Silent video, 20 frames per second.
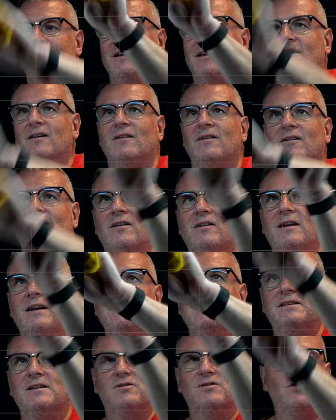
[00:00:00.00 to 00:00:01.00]

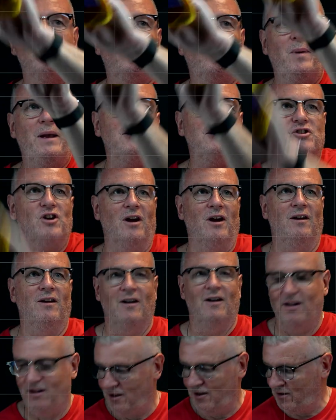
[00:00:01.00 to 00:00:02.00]
is a sort of picture
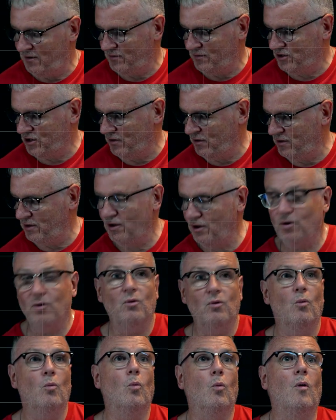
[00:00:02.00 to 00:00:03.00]
of showing
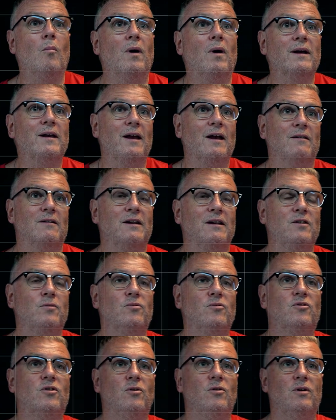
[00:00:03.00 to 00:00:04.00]
you what my calculator
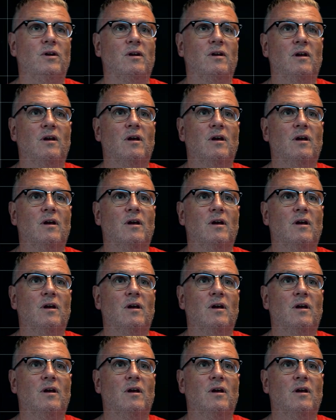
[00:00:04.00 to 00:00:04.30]
was doing.